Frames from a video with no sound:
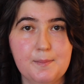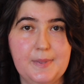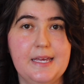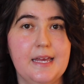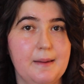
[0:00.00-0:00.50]

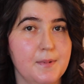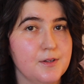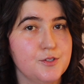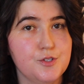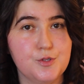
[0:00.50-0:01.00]
being
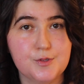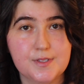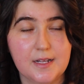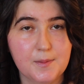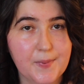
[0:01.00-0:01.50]
able to
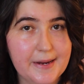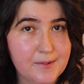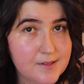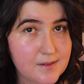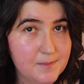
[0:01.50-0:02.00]
celebrate
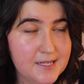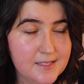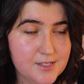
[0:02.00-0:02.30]
with me.